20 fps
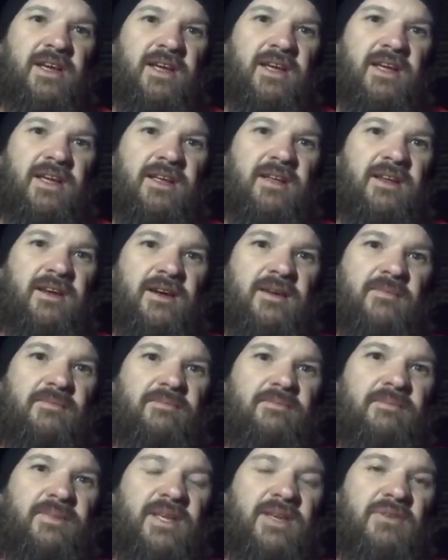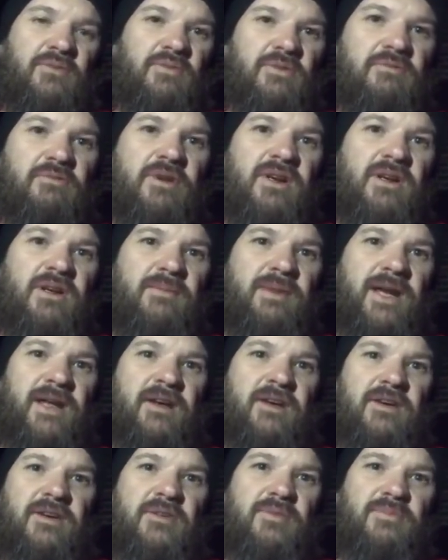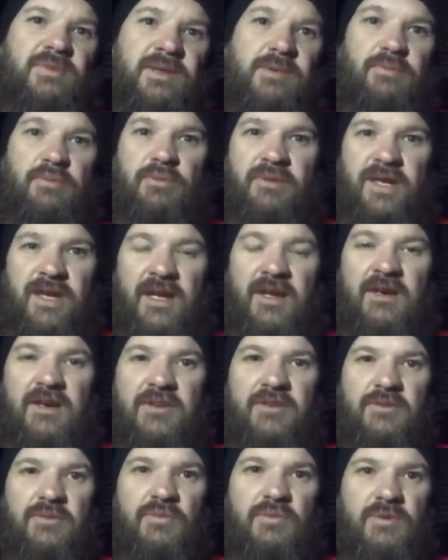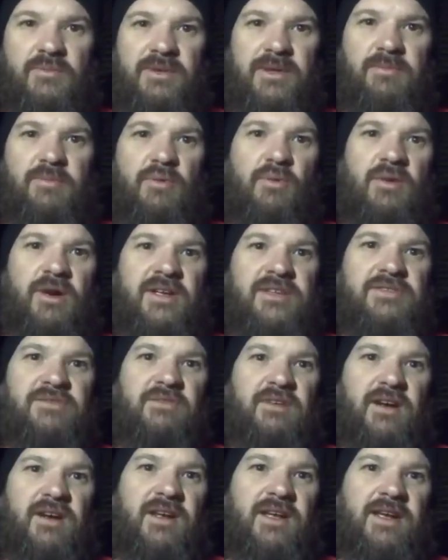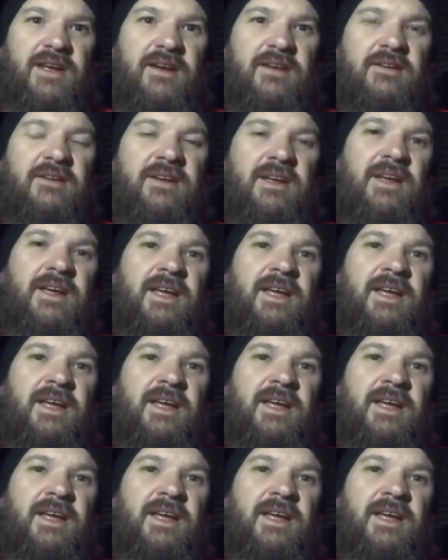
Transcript: and because we're running about 100 people, we got 101 people watching right now,